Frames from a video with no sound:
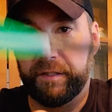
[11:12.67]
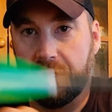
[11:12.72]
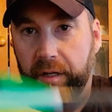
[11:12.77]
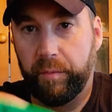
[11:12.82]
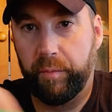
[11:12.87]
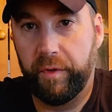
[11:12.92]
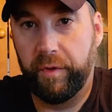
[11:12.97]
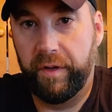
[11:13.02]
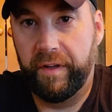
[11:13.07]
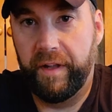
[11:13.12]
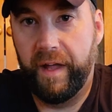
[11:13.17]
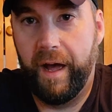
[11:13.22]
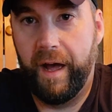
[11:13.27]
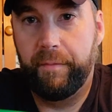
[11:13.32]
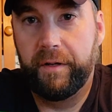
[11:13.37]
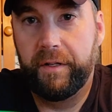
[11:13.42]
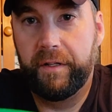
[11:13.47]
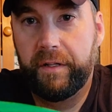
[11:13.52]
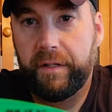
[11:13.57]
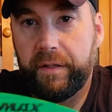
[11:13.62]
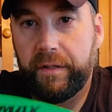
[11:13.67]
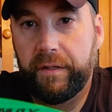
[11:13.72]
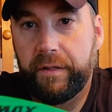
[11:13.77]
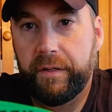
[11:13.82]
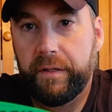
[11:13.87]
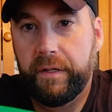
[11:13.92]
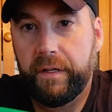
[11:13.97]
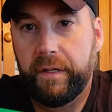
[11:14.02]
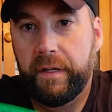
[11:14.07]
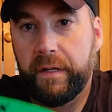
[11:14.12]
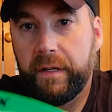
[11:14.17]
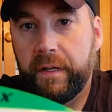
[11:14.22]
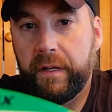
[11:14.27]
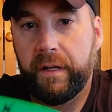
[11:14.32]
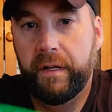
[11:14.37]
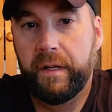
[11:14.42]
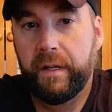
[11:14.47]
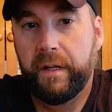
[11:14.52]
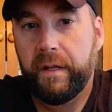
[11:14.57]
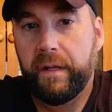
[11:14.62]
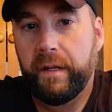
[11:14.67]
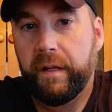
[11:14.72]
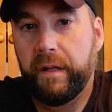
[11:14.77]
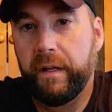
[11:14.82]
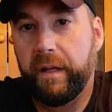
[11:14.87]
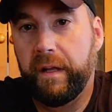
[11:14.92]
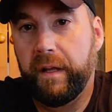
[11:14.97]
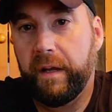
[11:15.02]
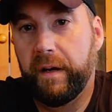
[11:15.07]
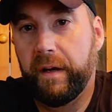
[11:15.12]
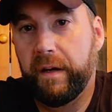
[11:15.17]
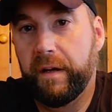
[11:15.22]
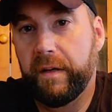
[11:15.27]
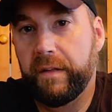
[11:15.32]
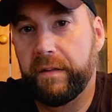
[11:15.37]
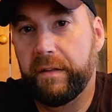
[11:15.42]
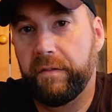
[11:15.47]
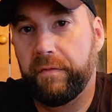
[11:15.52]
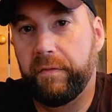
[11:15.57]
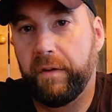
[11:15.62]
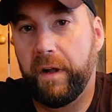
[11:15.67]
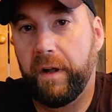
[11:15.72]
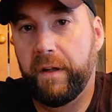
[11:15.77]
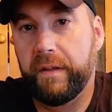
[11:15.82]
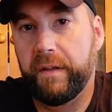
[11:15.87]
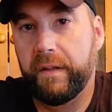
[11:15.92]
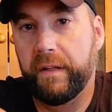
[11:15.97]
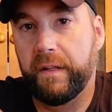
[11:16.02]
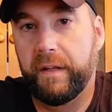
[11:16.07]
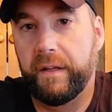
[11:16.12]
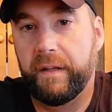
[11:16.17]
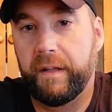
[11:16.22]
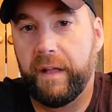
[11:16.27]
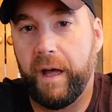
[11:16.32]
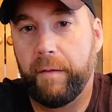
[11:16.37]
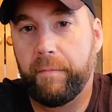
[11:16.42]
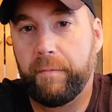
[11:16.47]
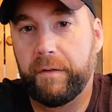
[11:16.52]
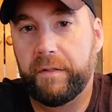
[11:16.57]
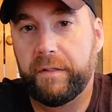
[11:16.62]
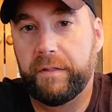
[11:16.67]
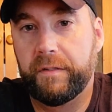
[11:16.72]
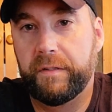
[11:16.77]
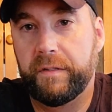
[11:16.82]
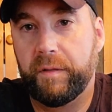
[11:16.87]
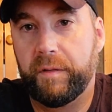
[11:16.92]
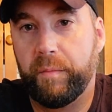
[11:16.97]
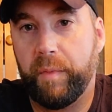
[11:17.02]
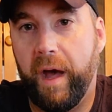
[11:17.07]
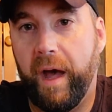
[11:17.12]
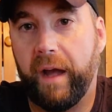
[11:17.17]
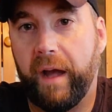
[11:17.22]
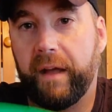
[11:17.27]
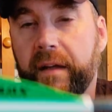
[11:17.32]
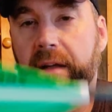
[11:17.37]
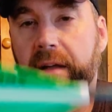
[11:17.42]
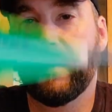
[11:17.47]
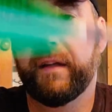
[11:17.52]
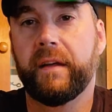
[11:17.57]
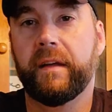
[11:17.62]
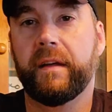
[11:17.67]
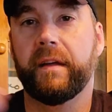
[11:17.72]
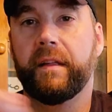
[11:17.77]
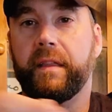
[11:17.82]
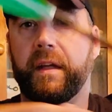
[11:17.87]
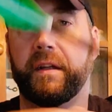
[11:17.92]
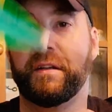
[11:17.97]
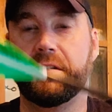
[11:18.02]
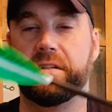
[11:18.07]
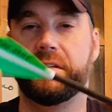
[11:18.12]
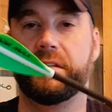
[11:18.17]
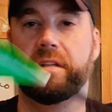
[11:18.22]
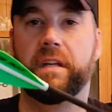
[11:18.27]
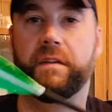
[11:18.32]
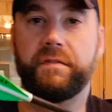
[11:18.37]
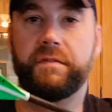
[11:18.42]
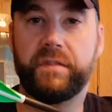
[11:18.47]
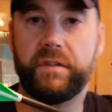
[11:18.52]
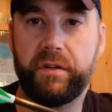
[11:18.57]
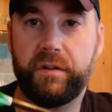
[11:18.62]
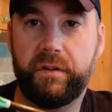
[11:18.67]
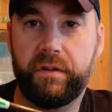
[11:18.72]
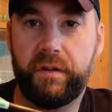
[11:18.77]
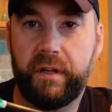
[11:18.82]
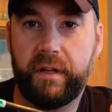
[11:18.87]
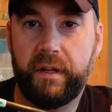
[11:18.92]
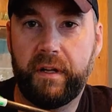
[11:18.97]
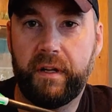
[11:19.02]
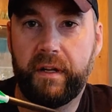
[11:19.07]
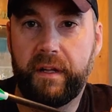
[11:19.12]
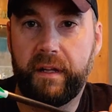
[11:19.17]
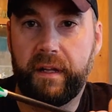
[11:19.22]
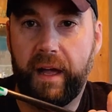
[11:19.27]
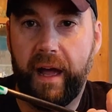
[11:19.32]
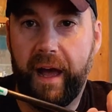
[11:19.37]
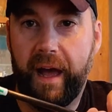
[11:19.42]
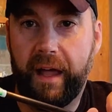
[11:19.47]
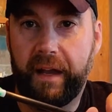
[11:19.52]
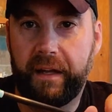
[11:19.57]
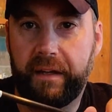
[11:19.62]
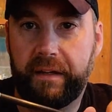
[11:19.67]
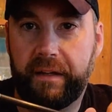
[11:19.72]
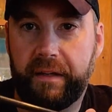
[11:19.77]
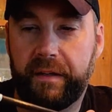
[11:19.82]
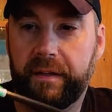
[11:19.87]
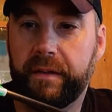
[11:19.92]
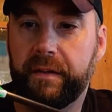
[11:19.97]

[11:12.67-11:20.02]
You're gonna put a dab of glue here at the front and a dab of glue at the back, and that just gives you added